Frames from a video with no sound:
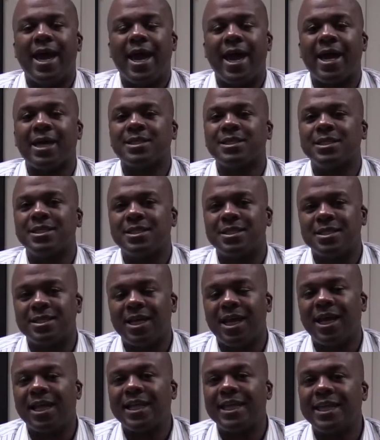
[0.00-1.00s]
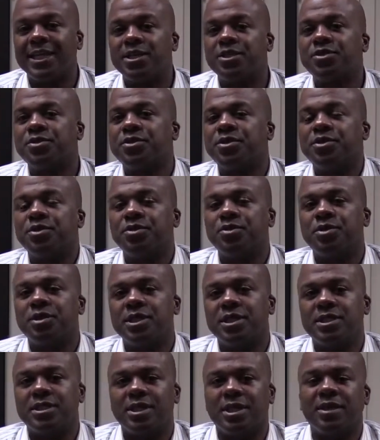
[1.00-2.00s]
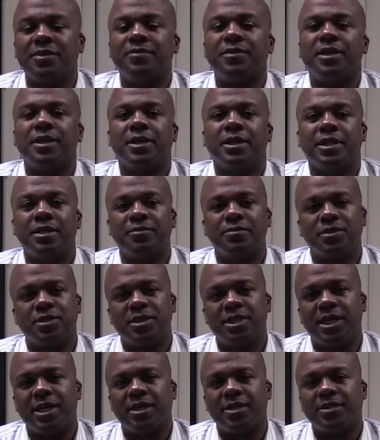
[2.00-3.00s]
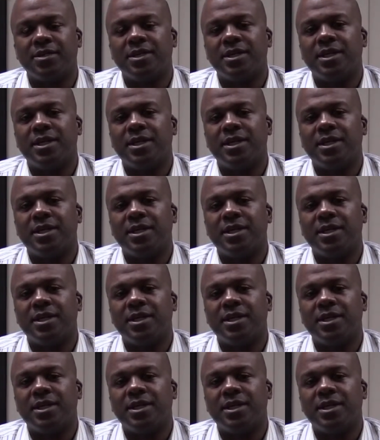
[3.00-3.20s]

actually does not enter the nucleus of the liver cell.